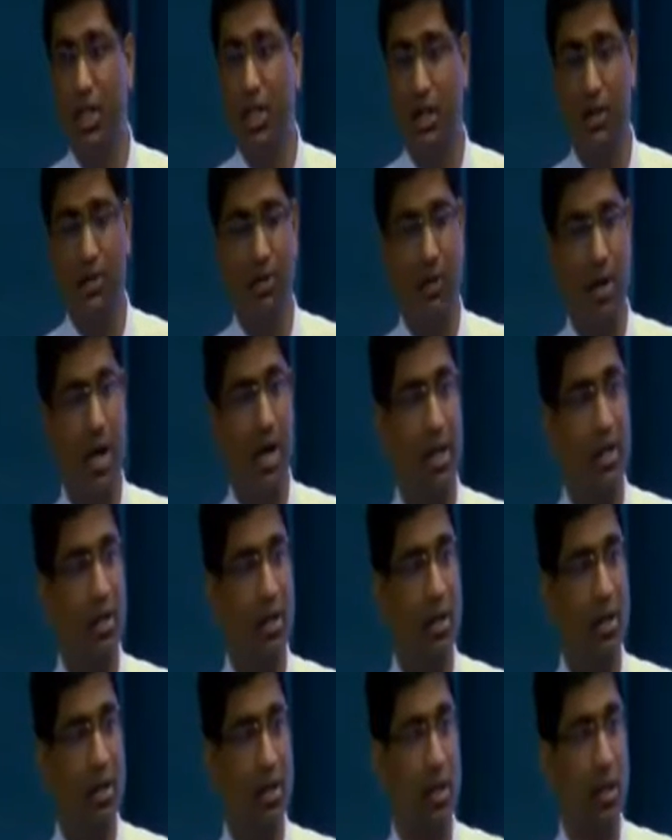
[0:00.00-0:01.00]
clinical
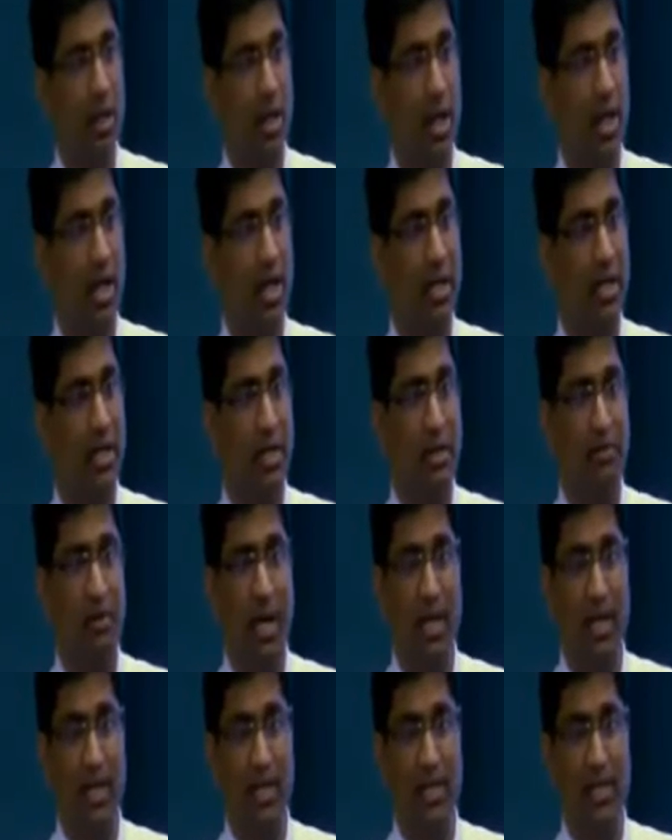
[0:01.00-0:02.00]
trial and
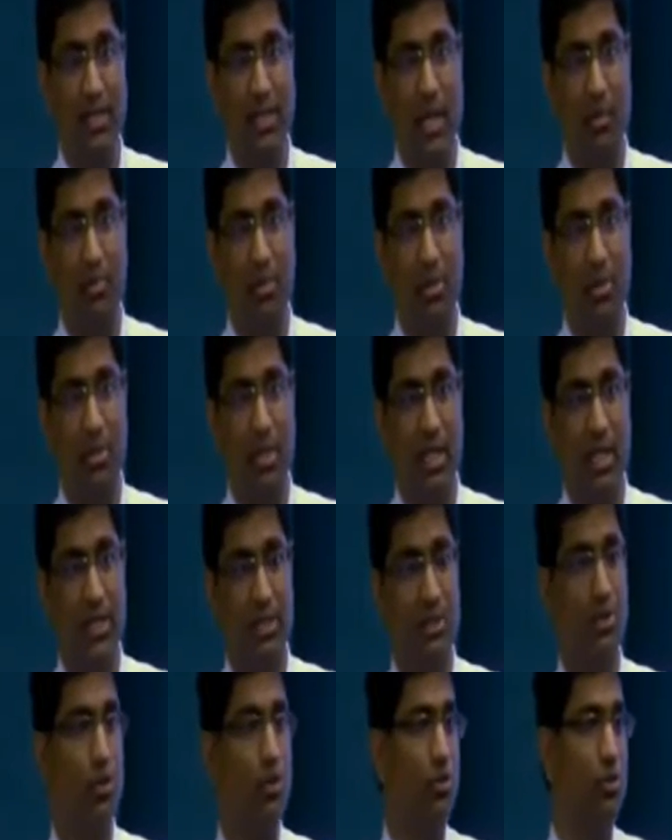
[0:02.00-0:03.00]
divided the samples
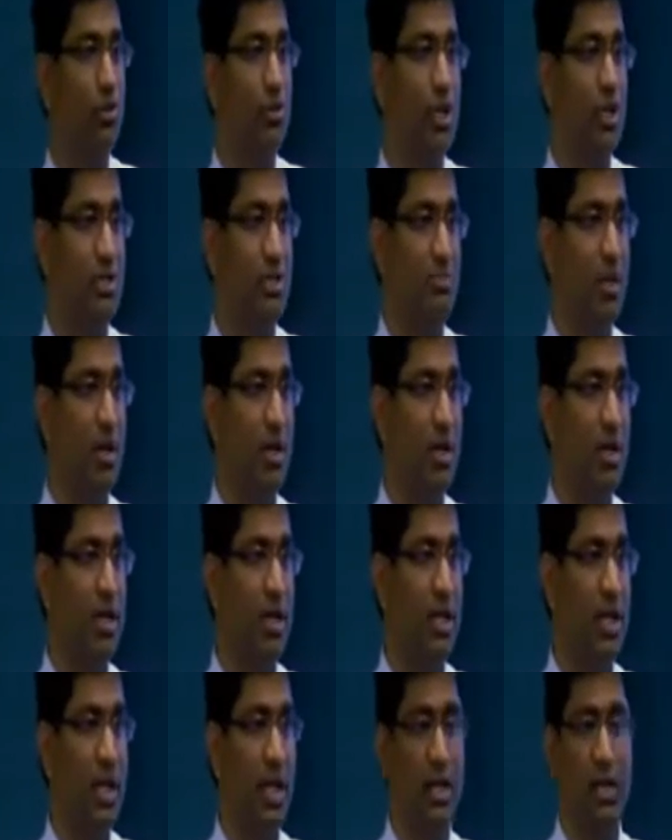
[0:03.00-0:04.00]
as those who
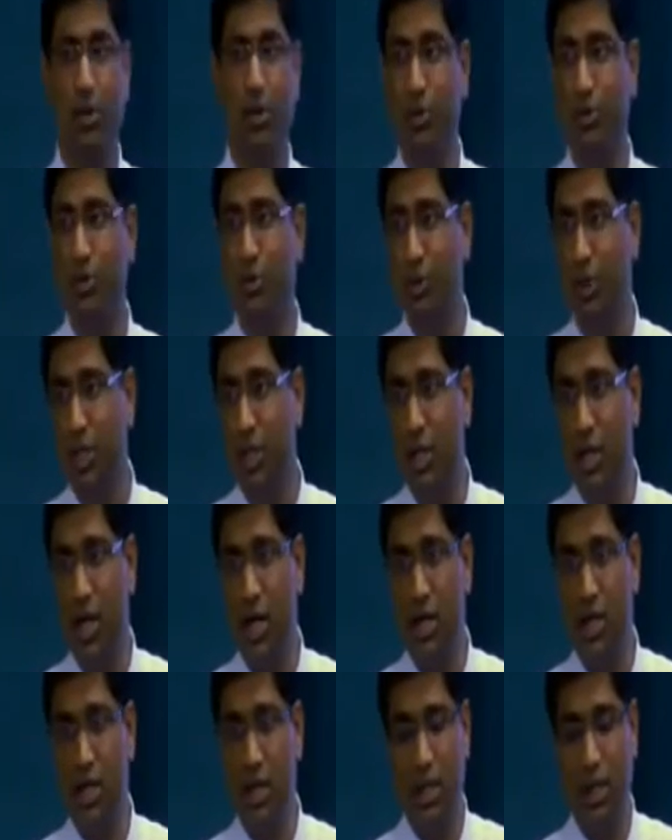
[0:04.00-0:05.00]
responded and those who did
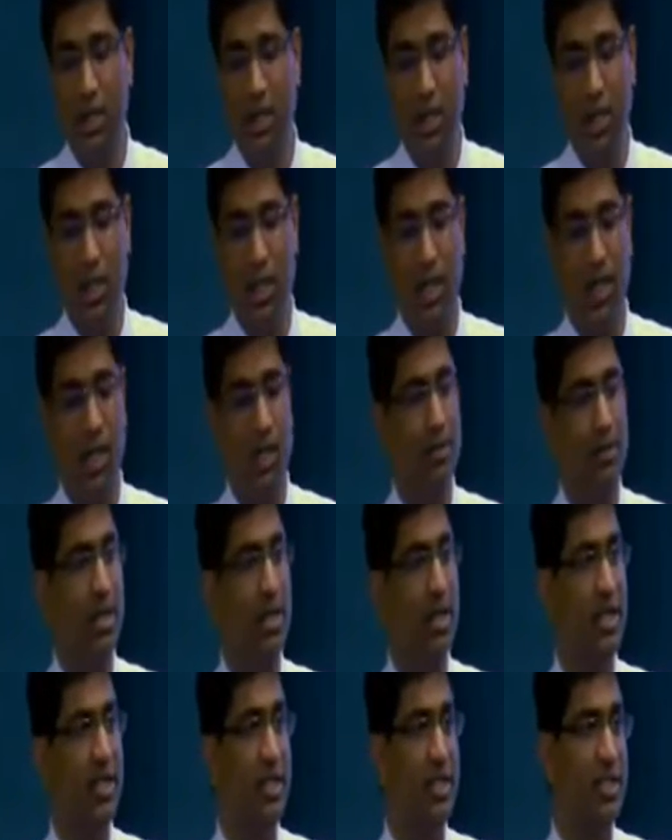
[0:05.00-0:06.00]
not.
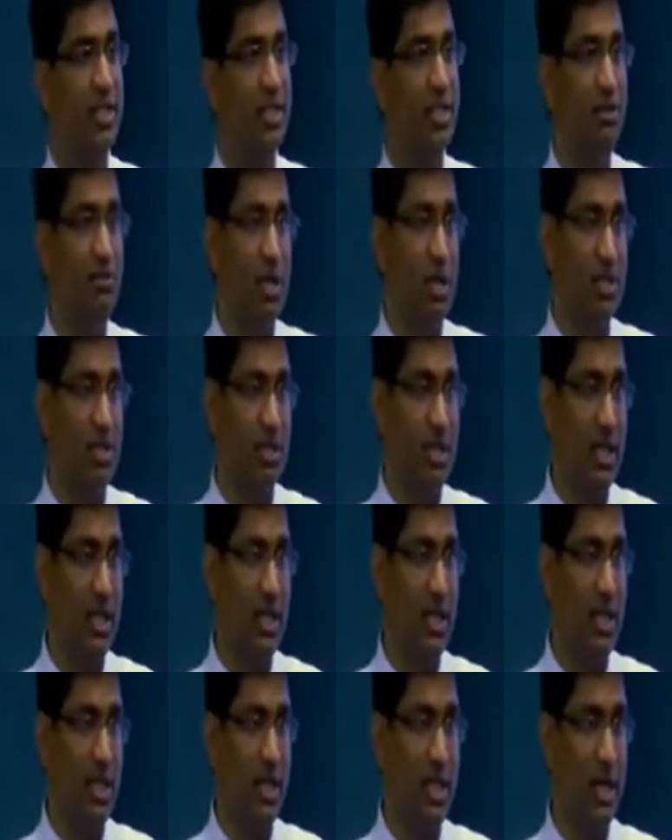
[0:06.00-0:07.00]
They did a GWAS
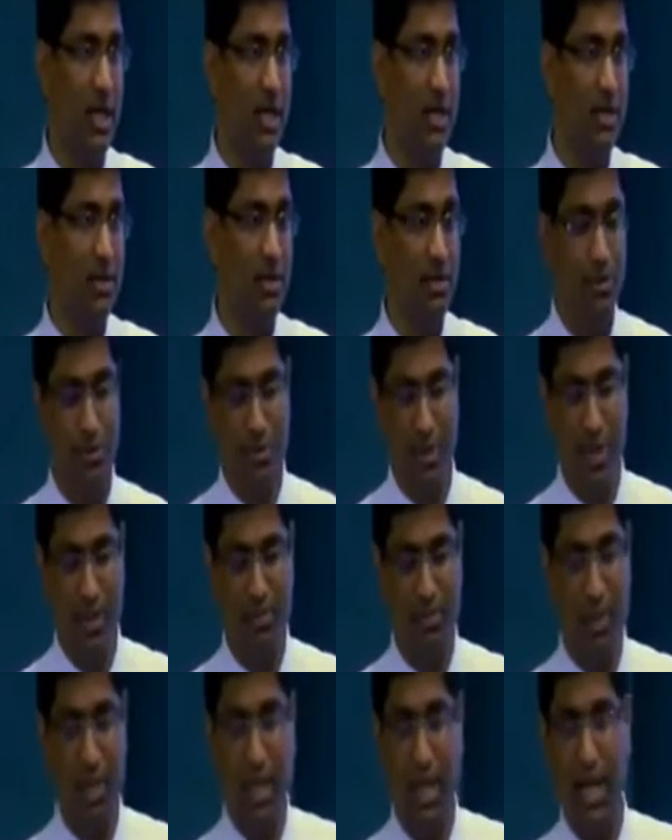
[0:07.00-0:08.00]
study, and you've
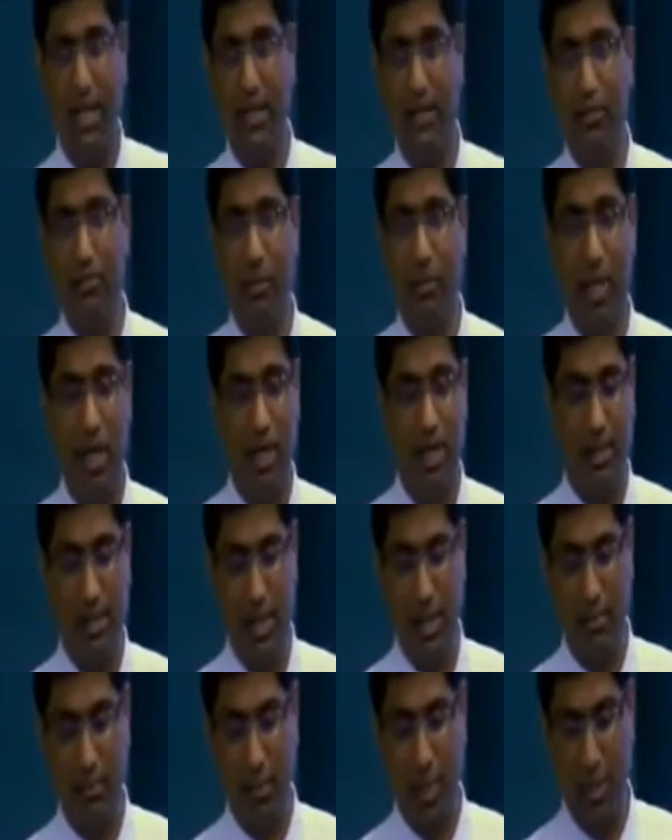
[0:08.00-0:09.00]
seen Manhattan
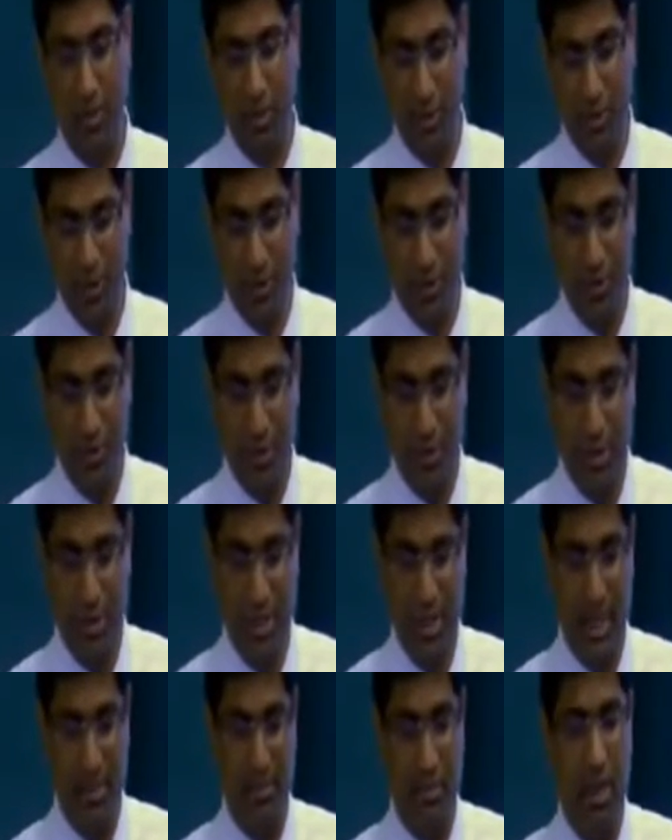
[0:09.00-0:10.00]
plots. I'm not going to show you the
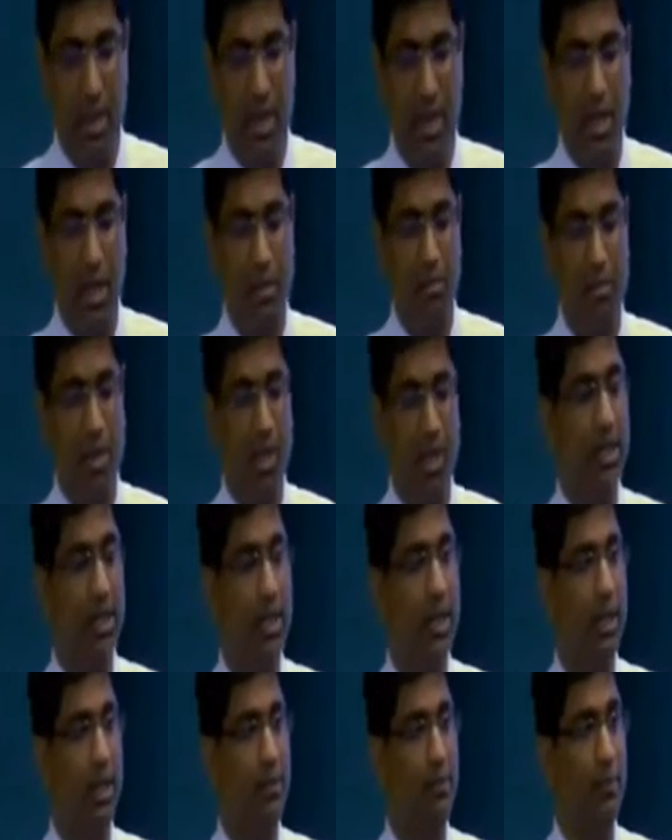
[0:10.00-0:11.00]
same.
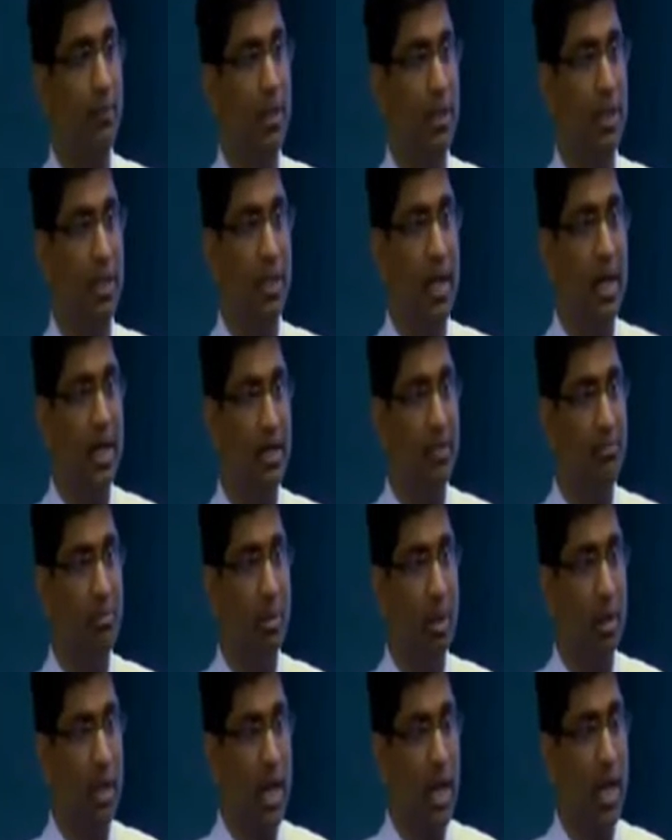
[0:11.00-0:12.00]
But in
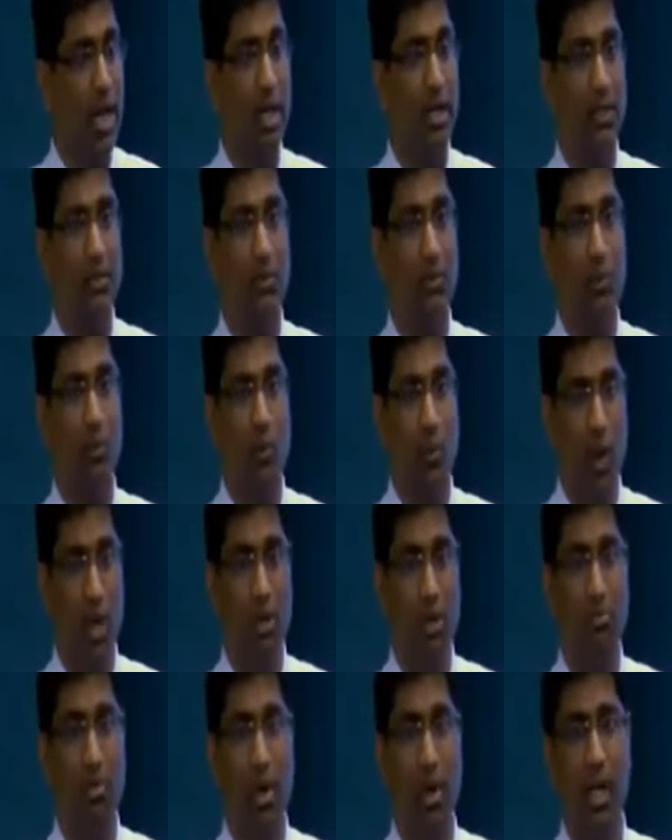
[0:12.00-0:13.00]
that plot,
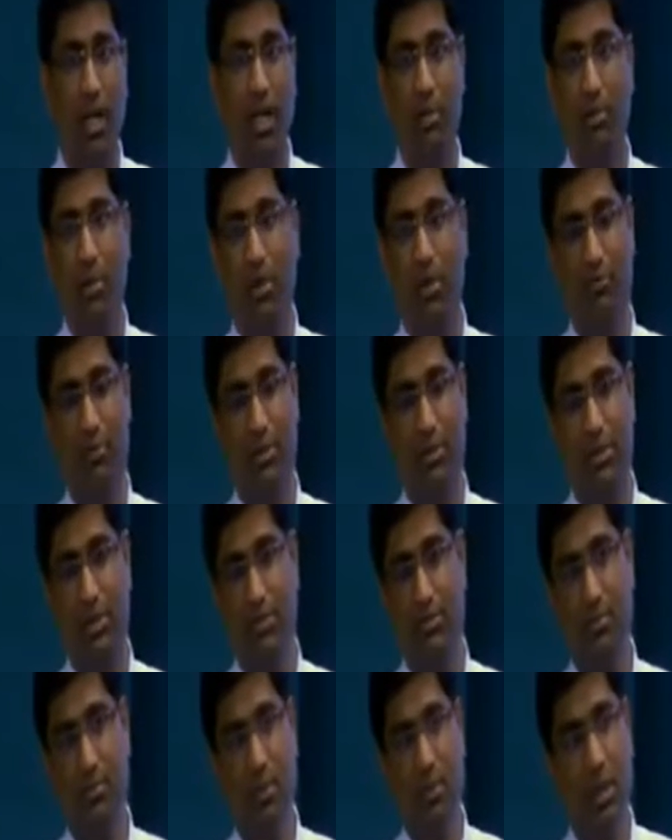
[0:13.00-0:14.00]
one
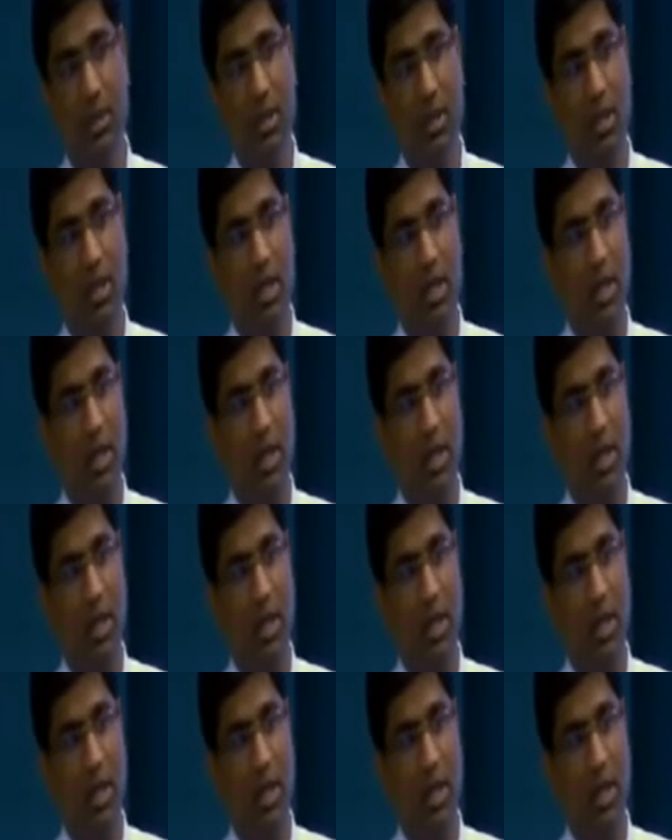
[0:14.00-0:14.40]
polymorphism,